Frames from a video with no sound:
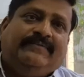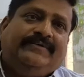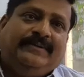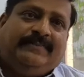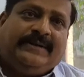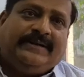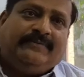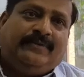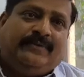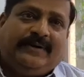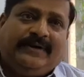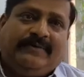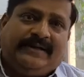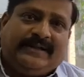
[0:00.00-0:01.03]
have GPS.
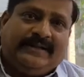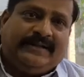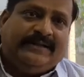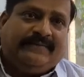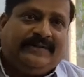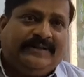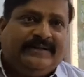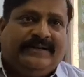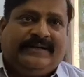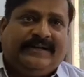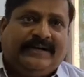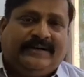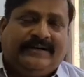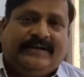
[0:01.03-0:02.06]
Moment we tell the difference, it will
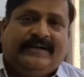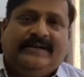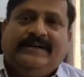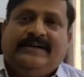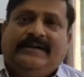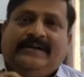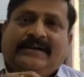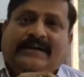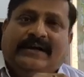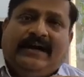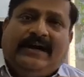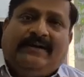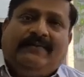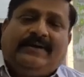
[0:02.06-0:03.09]
take on.
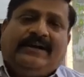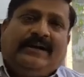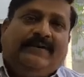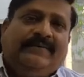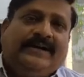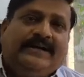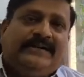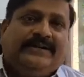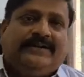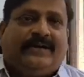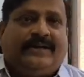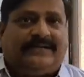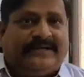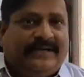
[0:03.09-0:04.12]
Our NavIC is into
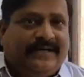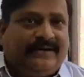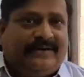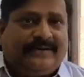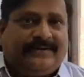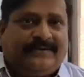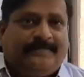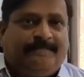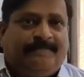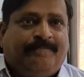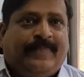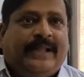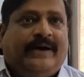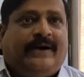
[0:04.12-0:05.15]
Australia also.
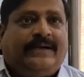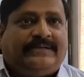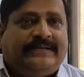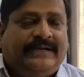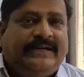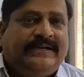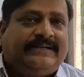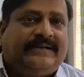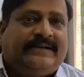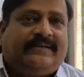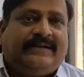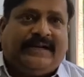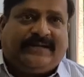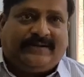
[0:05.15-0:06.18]
Australians
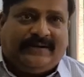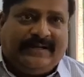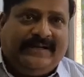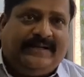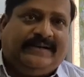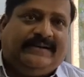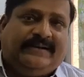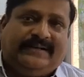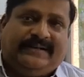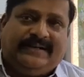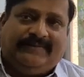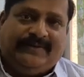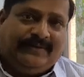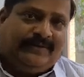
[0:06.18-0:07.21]
are actually,
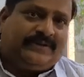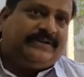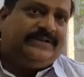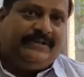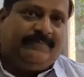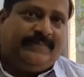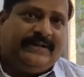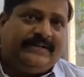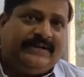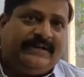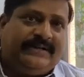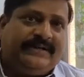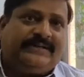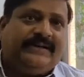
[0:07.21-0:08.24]
they've used GPS
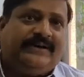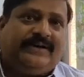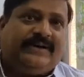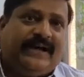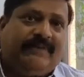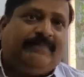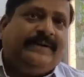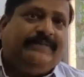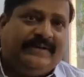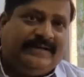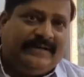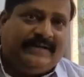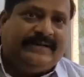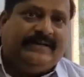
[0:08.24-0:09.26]
and they're still not happy
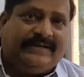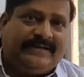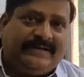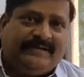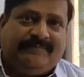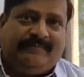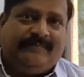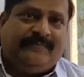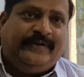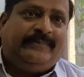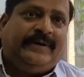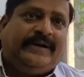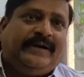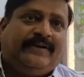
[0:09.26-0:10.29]
with that. That's a
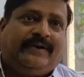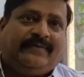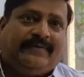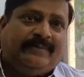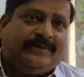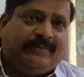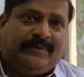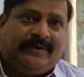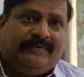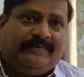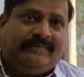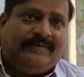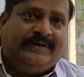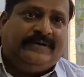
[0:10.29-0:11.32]
feedback I got from a couple
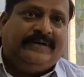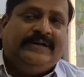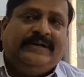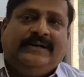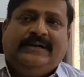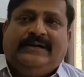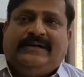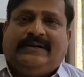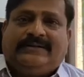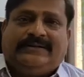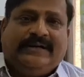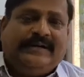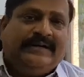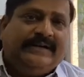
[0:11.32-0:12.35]
of
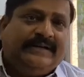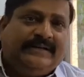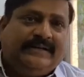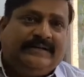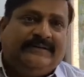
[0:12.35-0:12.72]
Australian